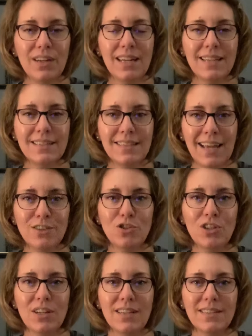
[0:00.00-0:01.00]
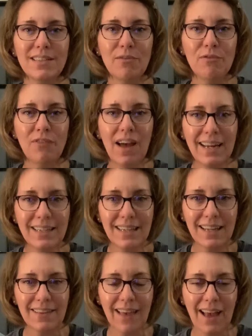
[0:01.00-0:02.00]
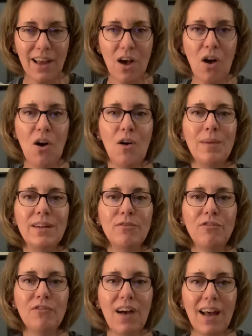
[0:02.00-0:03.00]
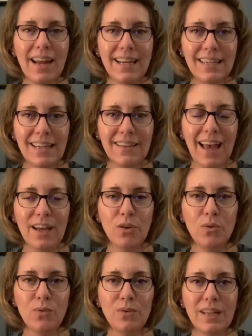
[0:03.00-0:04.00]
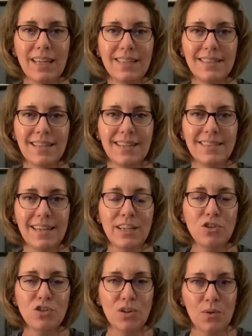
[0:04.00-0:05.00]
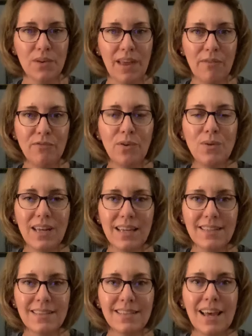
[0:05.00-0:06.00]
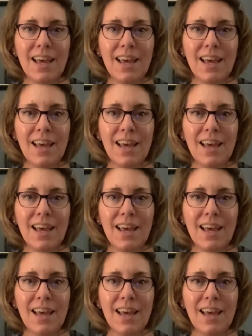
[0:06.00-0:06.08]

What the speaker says: intentions of finding that calm and finding that cooling sensation or that focus,